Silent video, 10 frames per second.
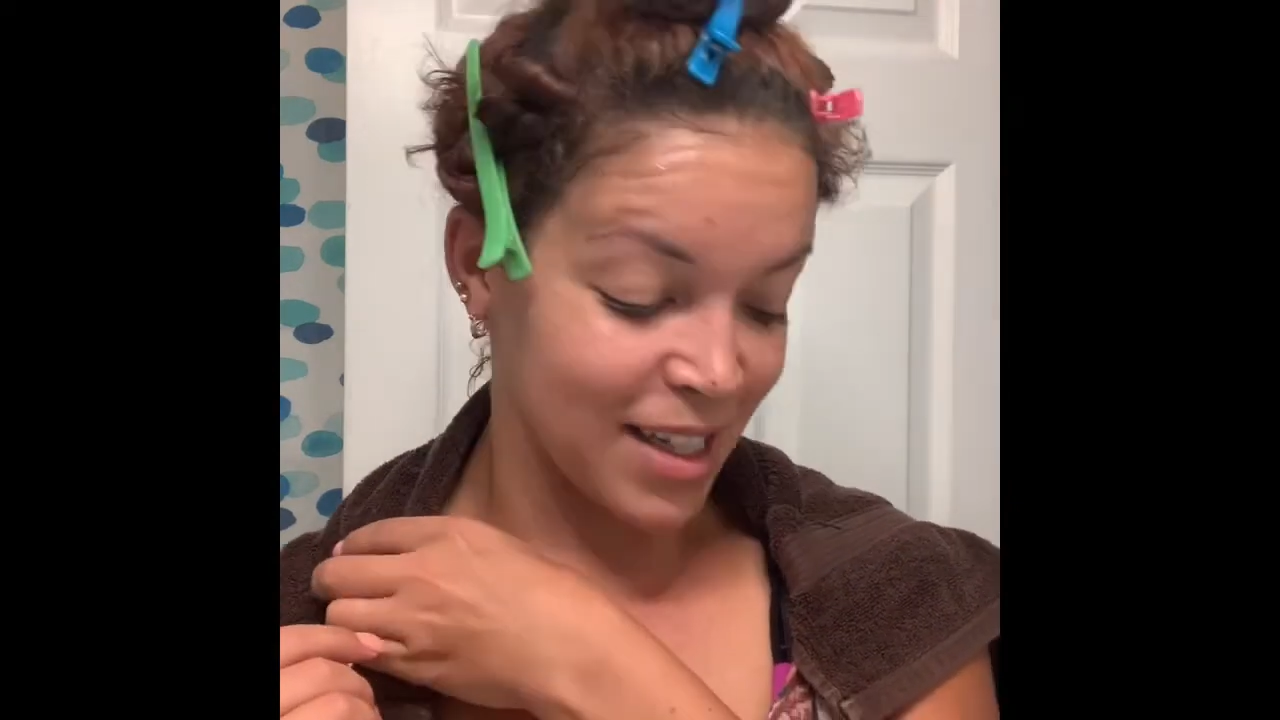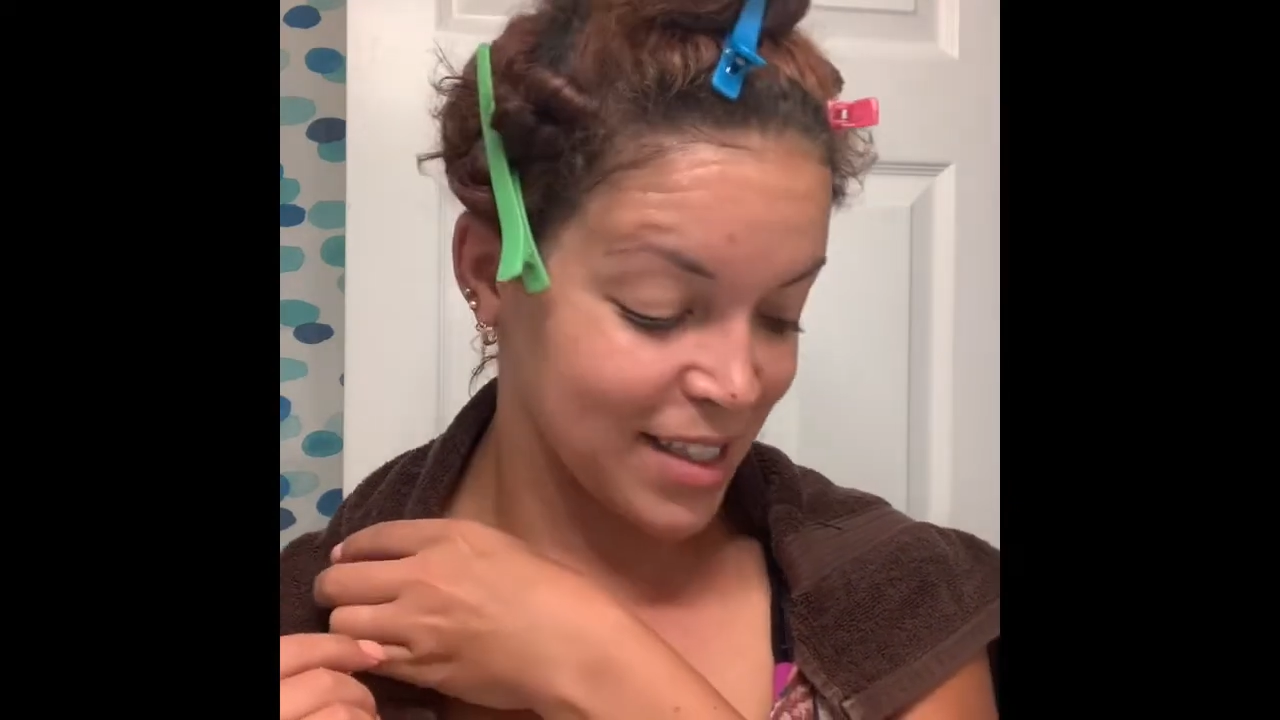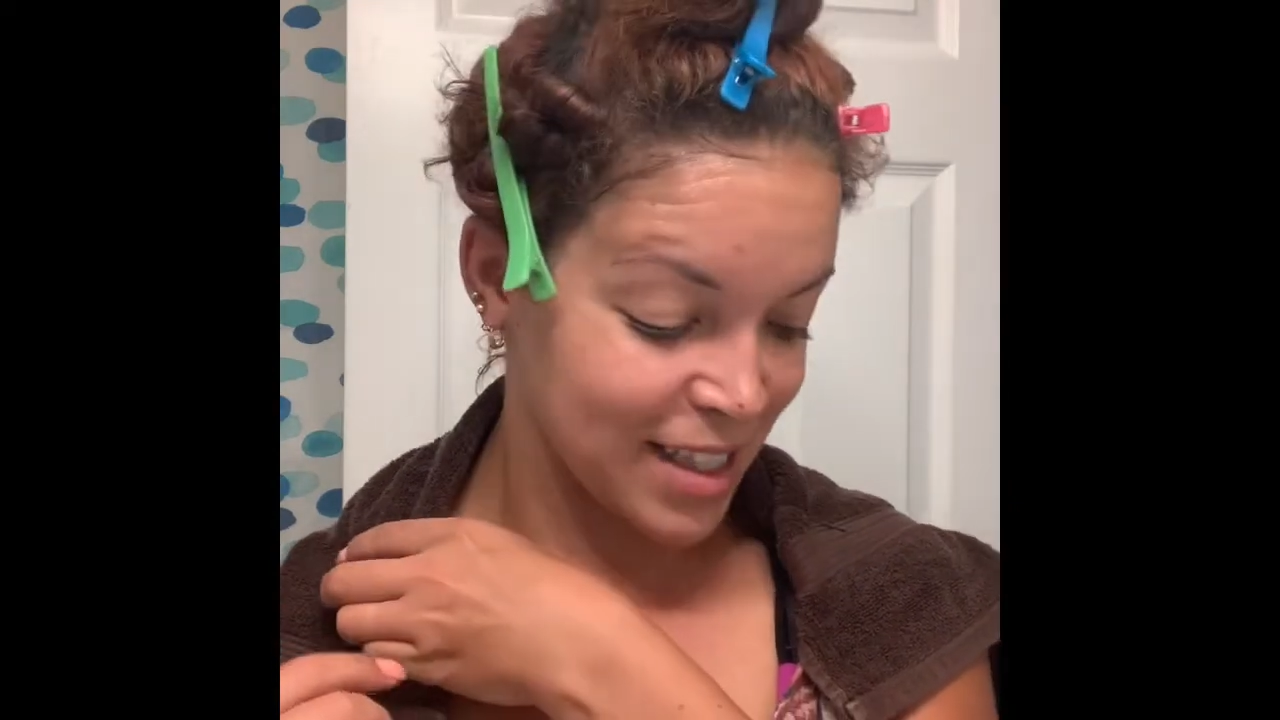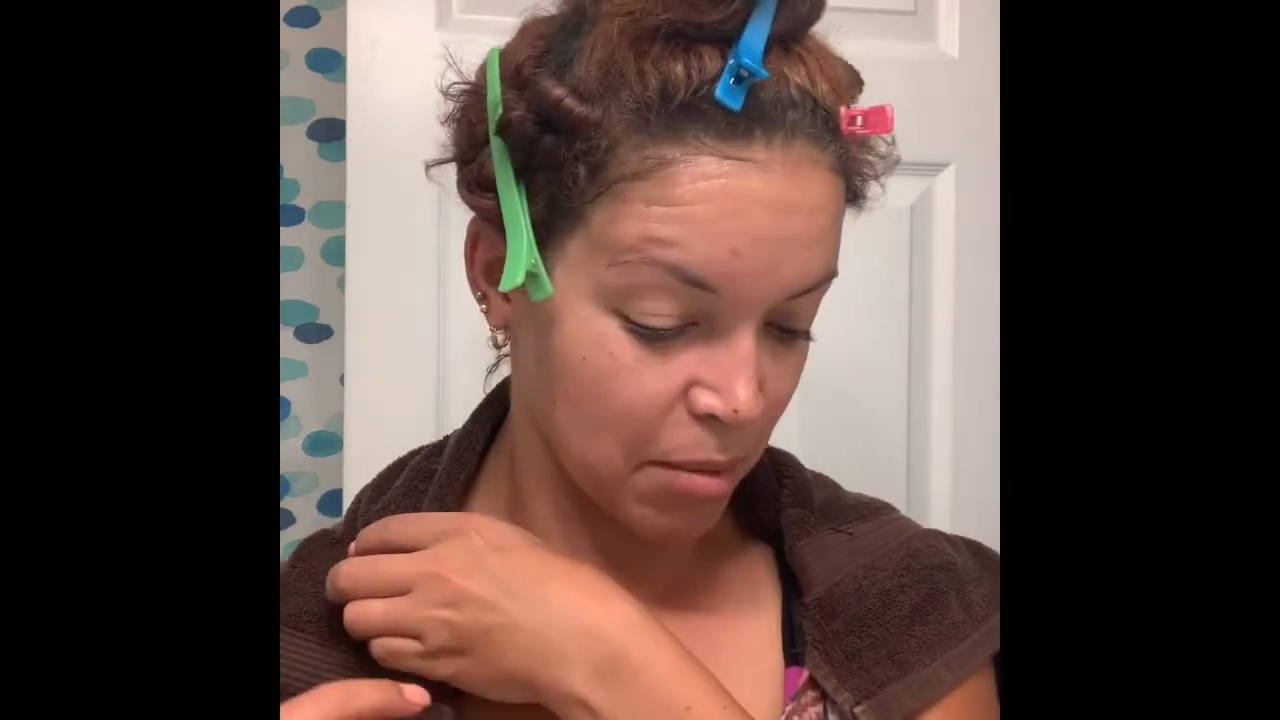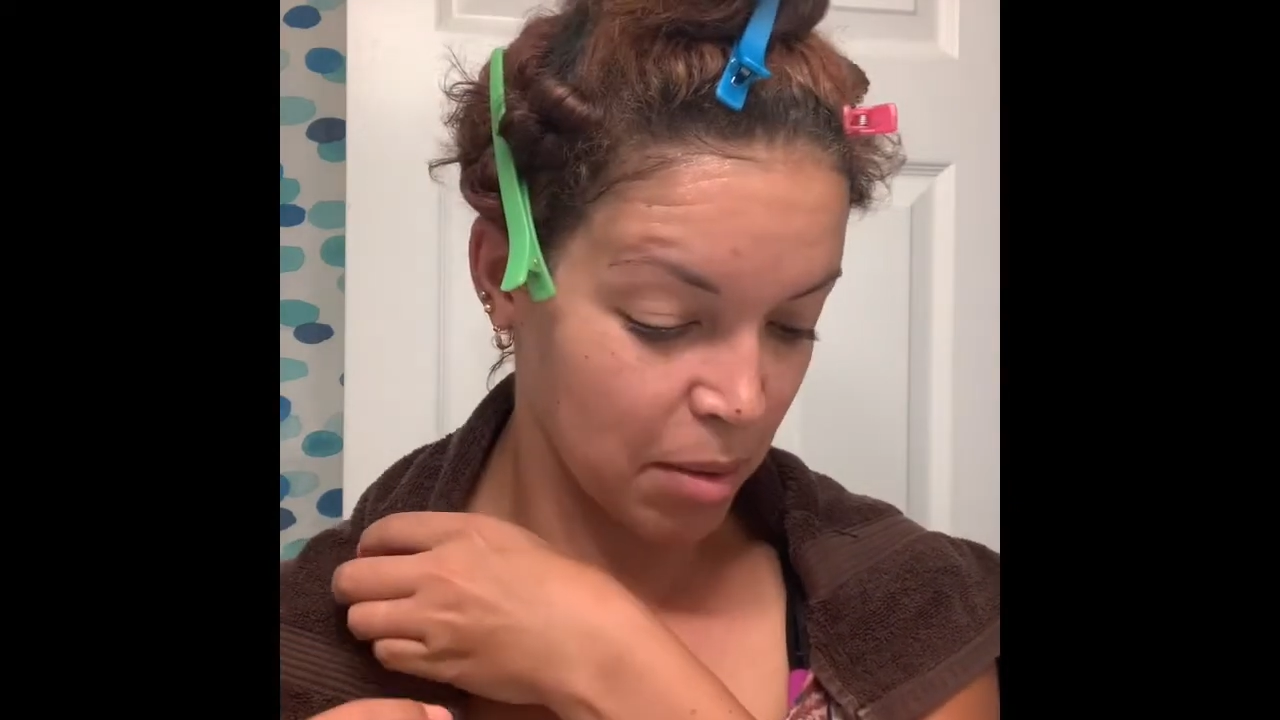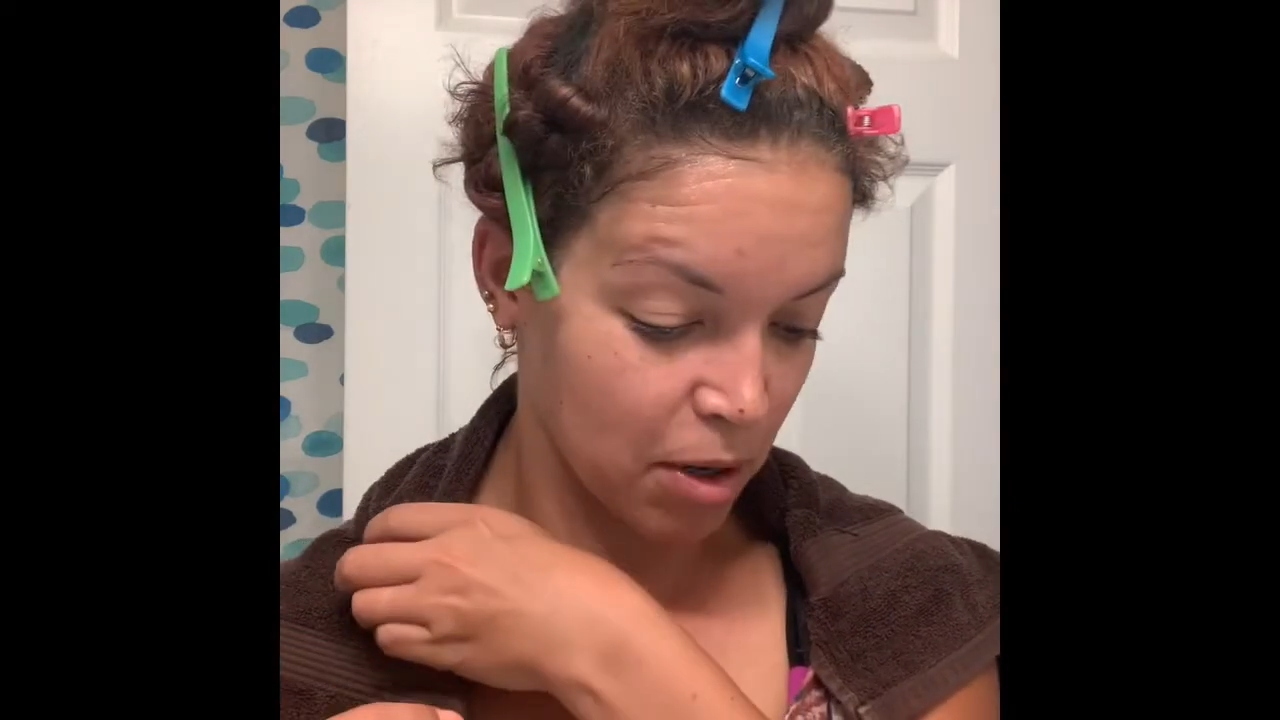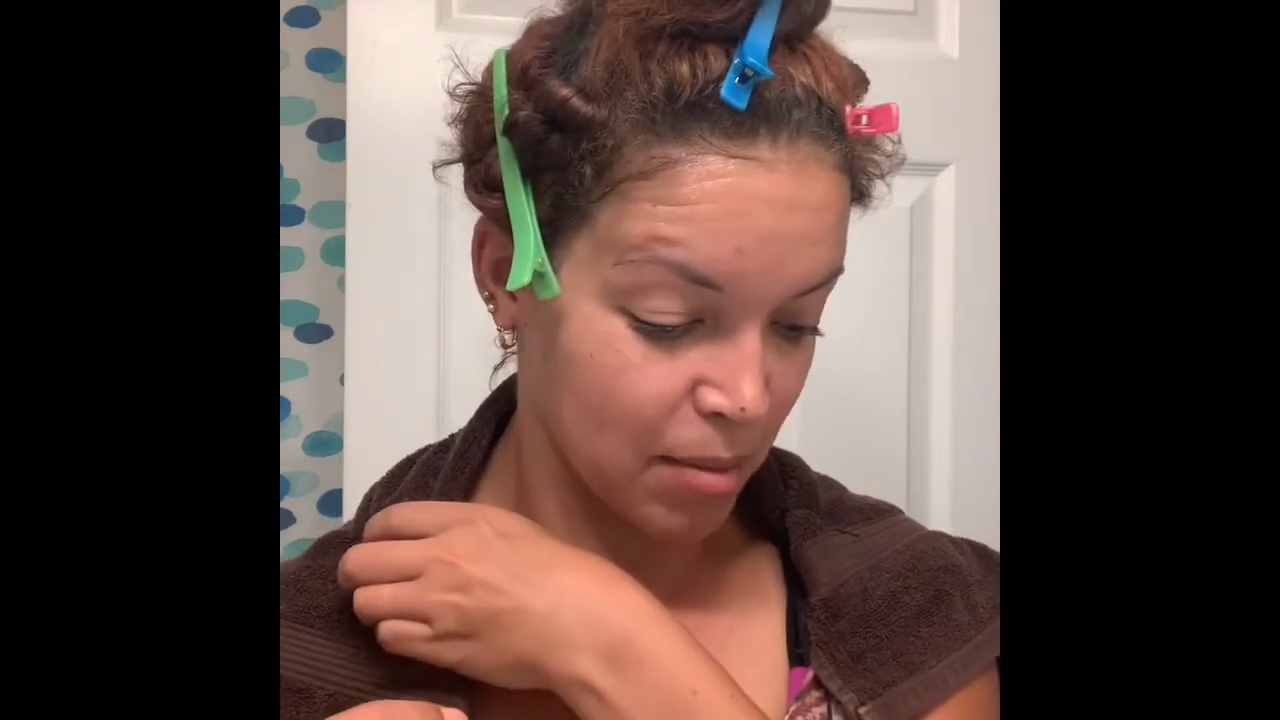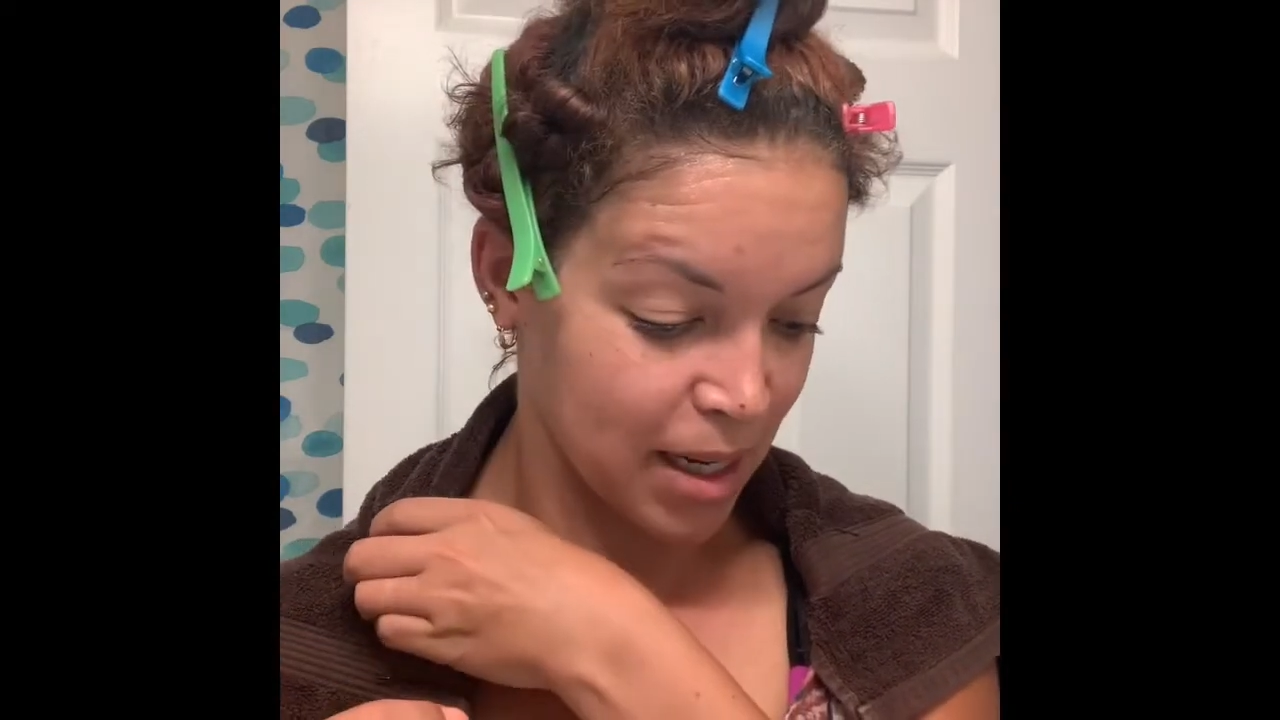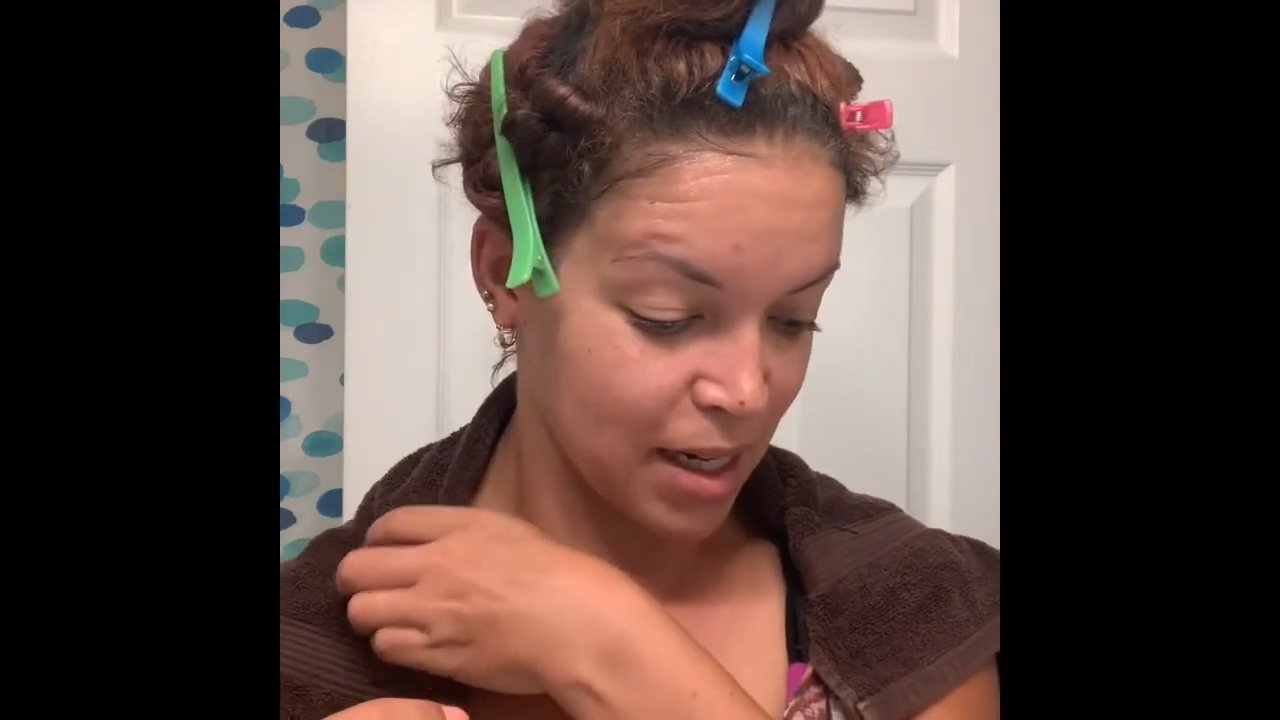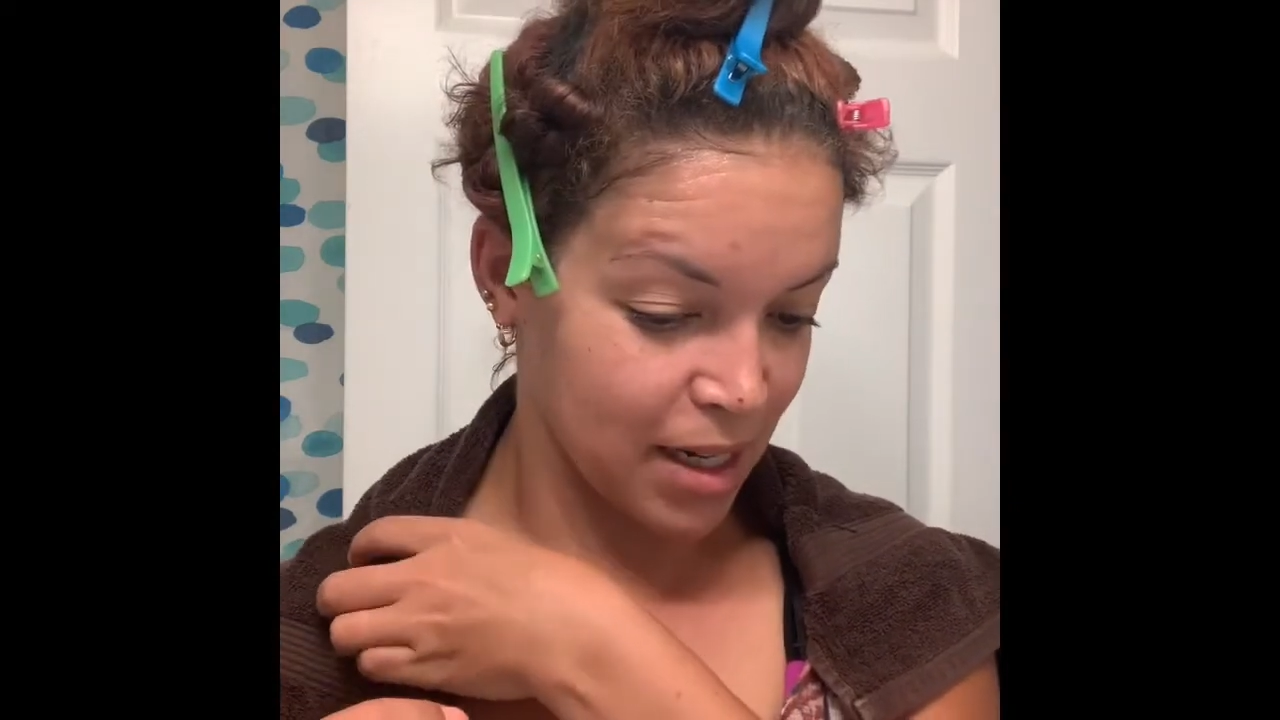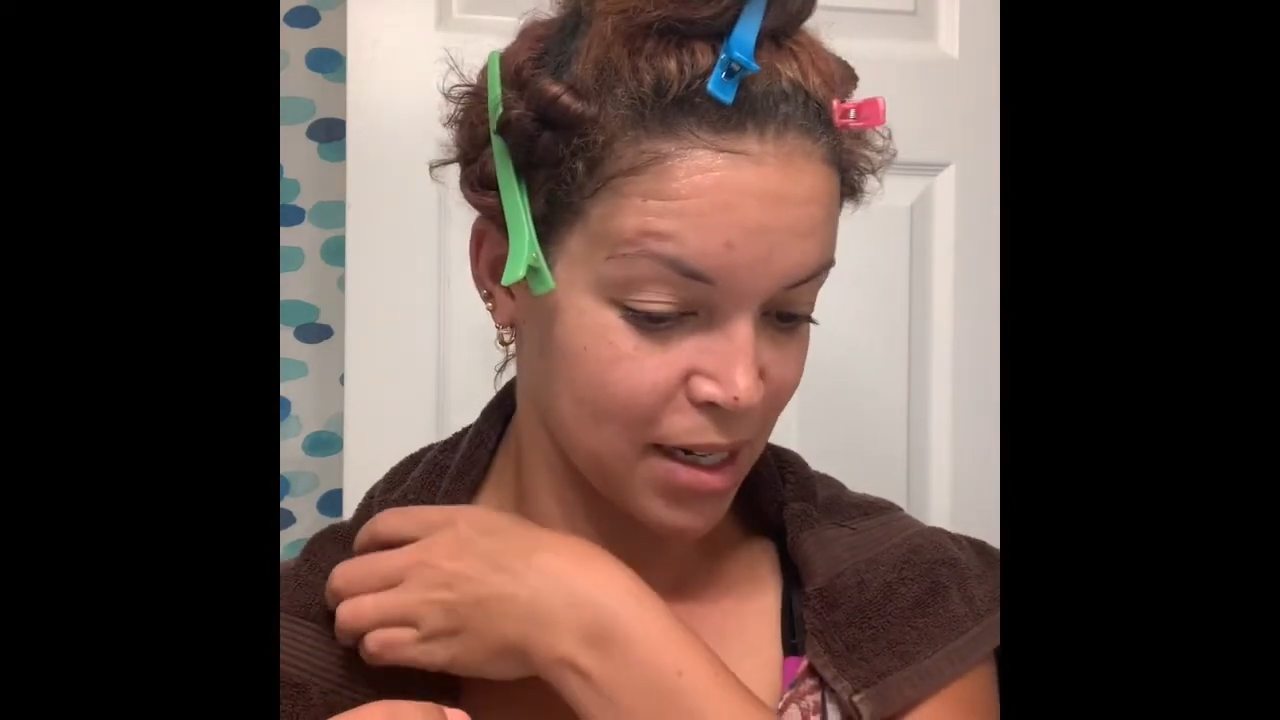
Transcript: semi-permanent.